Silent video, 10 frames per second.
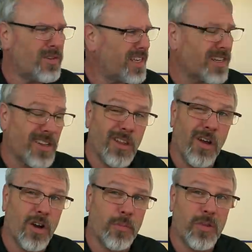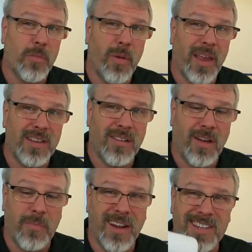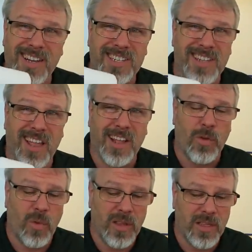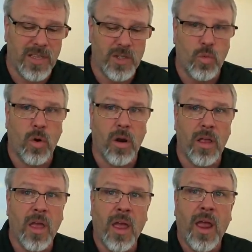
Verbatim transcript: It takes a little longer to put the paint on, but I just like the way that these work.